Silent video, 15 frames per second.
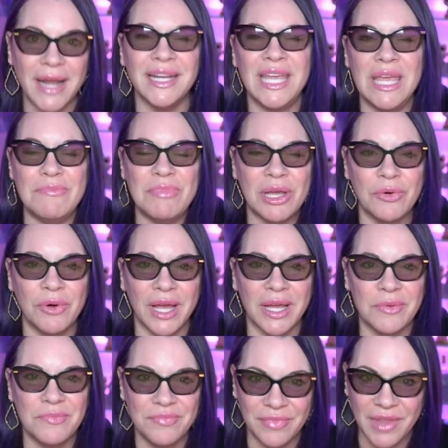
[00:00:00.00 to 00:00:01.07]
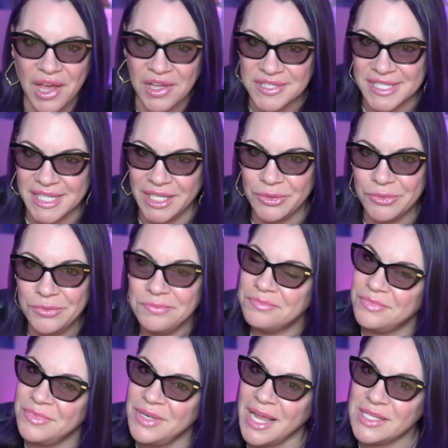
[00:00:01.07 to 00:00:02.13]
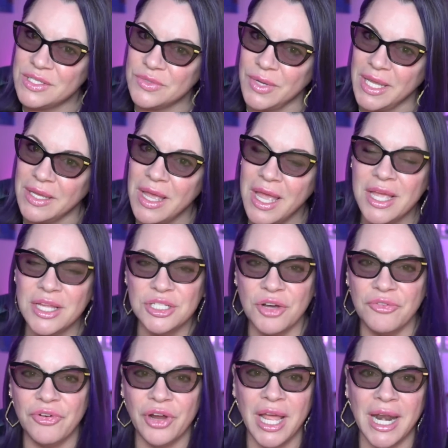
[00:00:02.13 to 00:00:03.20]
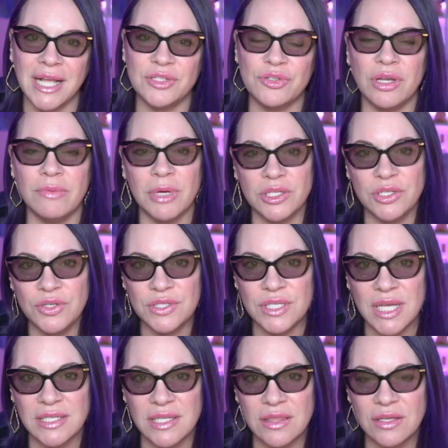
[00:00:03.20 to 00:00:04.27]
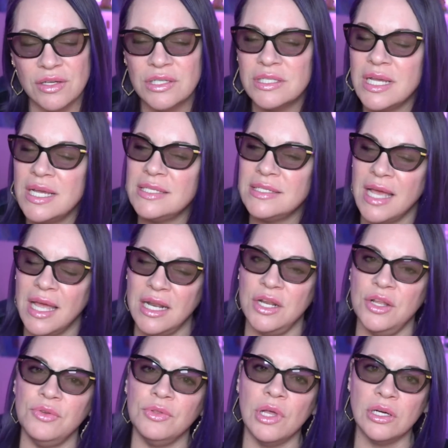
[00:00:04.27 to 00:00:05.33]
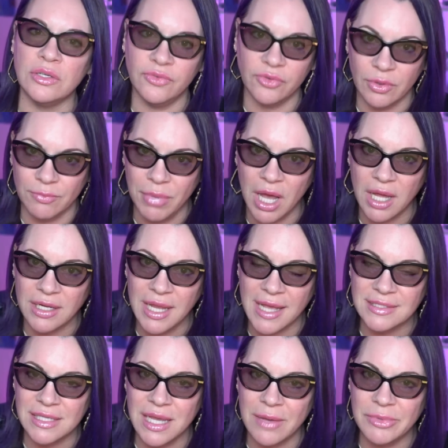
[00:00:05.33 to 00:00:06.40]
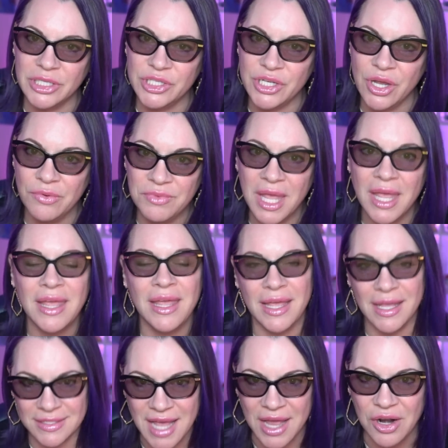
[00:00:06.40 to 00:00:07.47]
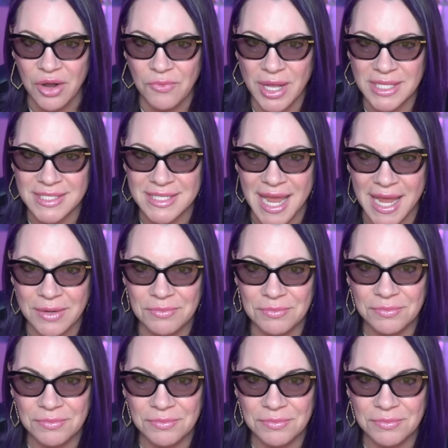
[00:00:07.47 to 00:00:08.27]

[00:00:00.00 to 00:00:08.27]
to keep it quick. I'll see you next week. Don't forget, I stream on Tuesdays and Thursdays, and a new long-form podcast, The Emily Show, is out on Wednesday.